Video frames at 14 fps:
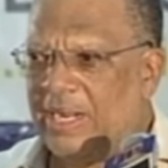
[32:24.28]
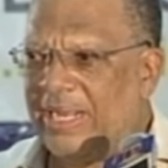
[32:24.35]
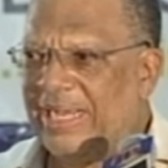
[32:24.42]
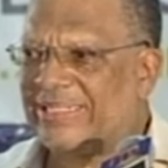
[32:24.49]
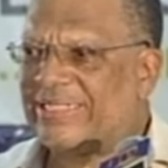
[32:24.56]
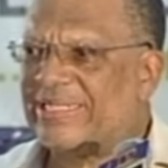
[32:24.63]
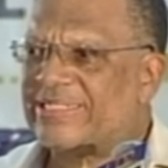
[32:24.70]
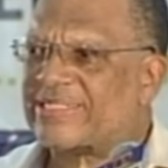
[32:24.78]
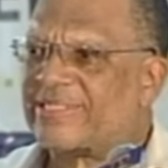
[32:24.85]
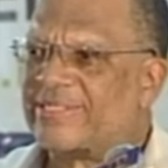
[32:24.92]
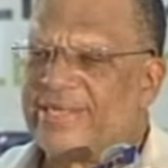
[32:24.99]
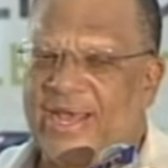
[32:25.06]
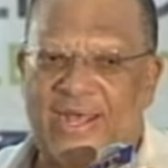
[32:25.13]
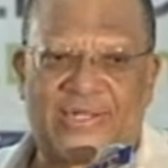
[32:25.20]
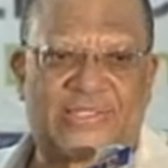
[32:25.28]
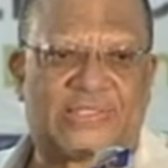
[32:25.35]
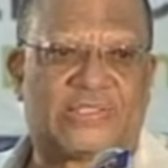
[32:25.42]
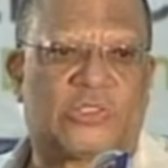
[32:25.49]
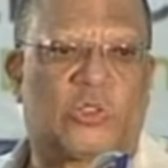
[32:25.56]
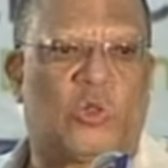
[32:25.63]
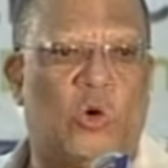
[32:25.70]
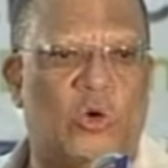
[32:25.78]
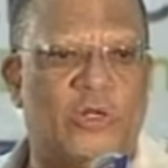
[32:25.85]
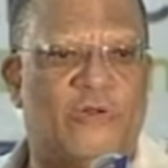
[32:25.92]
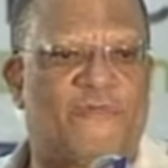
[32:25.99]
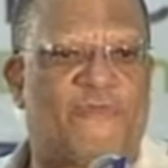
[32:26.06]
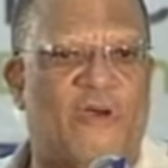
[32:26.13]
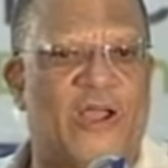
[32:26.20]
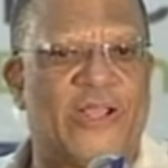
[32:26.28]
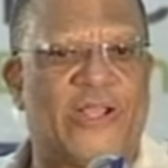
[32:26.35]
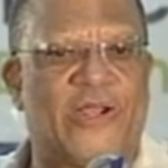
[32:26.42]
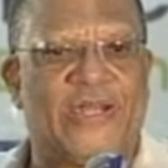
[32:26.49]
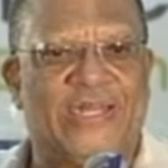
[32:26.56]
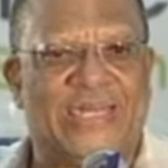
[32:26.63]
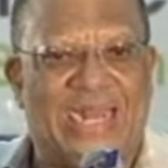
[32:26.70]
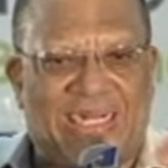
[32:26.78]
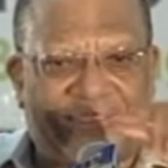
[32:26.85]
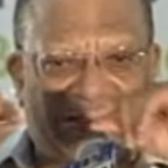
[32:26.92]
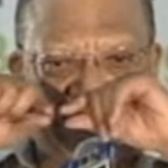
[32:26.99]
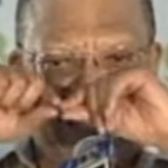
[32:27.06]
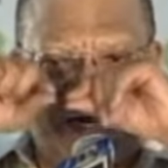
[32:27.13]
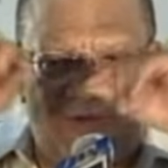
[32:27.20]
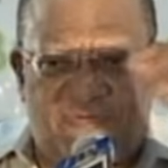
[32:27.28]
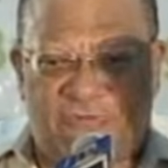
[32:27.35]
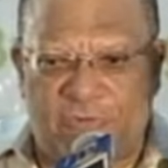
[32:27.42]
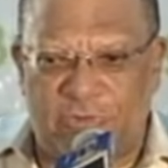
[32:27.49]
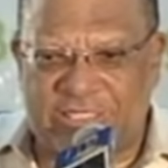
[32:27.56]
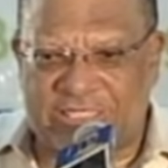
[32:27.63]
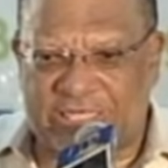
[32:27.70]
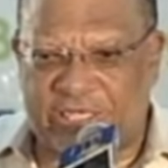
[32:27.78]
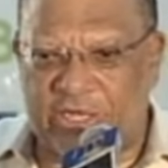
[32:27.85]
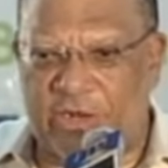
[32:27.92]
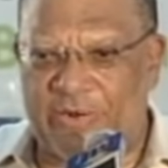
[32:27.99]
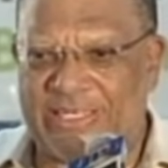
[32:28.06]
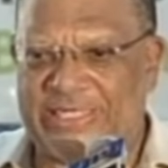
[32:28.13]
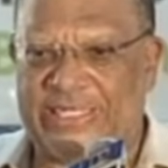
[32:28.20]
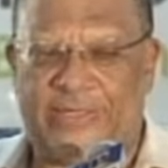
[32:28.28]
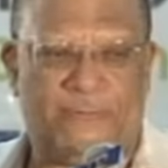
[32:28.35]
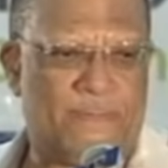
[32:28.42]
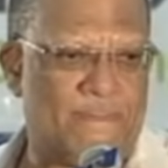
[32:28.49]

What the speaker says: It is not good for your national food security.